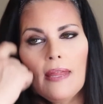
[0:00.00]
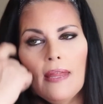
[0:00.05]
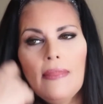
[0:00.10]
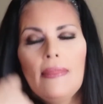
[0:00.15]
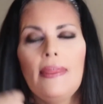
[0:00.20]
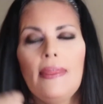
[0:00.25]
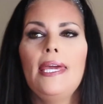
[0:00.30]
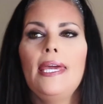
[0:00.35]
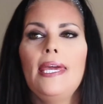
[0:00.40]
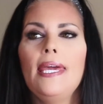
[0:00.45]

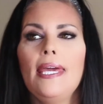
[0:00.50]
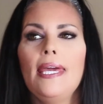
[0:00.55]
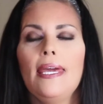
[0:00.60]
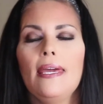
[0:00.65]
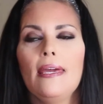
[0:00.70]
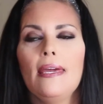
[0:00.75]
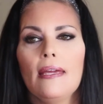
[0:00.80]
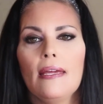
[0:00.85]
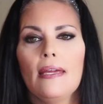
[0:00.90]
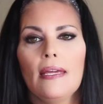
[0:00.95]
the
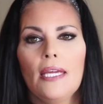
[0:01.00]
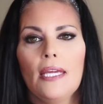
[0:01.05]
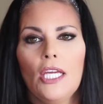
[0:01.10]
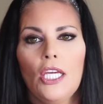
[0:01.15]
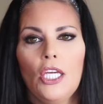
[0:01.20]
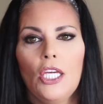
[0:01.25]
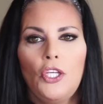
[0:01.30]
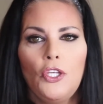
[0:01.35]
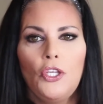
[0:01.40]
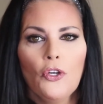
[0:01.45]

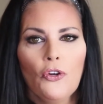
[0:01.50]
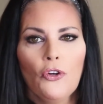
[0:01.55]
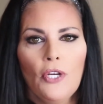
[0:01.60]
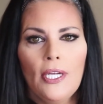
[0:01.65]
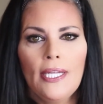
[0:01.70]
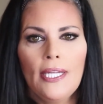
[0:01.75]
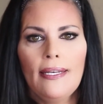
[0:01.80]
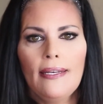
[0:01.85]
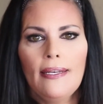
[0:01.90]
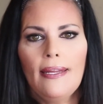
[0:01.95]

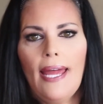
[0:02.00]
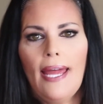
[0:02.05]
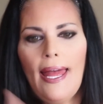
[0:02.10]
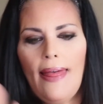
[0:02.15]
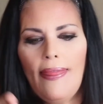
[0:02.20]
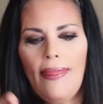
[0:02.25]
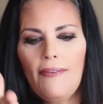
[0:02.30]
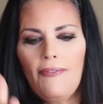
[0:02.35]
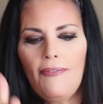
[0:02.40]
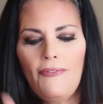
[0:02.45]
urine
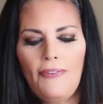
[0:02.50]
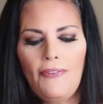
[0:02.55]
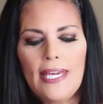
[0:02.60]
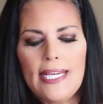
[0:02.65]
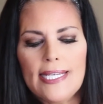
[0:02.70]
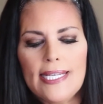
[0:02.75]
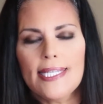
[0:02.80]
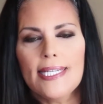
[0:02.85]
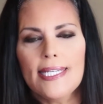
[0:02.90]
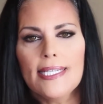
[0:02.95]
and the
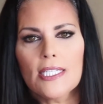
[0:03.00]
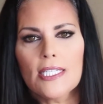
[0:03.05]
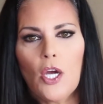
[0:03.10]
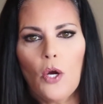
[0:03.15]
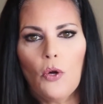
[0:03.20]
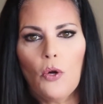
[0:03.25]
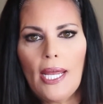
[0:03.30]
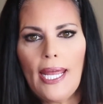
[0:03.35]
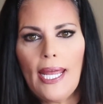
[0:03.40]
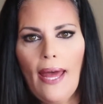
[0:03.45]
feces
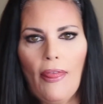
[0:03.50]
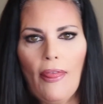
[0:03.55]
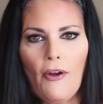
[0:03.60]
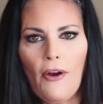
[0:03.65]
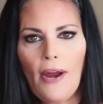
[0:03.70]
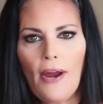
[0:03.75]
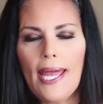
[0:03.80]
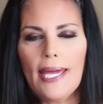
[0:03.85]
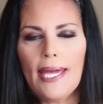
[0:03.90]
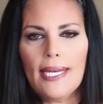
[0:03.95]
go together
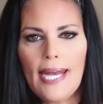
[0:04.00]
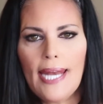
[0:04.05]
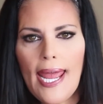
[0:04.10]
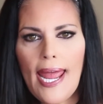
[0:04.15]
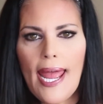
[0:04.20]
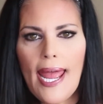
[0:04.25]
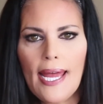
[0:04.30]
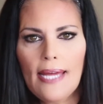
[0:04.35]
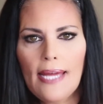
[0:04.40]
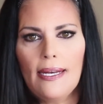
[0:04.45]
hand in
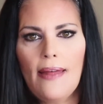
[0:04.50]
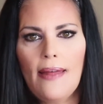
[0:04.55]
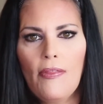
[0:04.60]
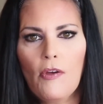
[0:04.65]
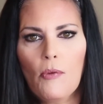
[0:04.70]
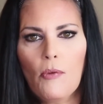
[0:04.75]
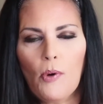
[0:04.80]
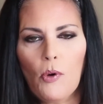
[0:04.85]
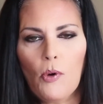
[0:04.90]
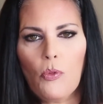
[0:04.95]
hand and
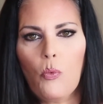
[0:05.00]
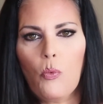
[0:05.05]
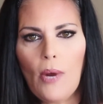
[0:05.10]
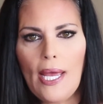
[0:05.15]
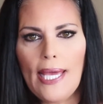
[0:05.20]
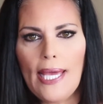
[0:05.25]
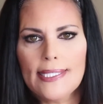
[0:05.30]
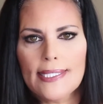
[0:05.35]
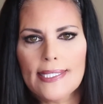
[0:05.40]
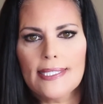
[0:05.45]
they're both
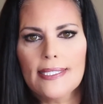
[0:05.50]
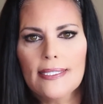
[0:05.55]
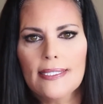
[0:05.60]
waste.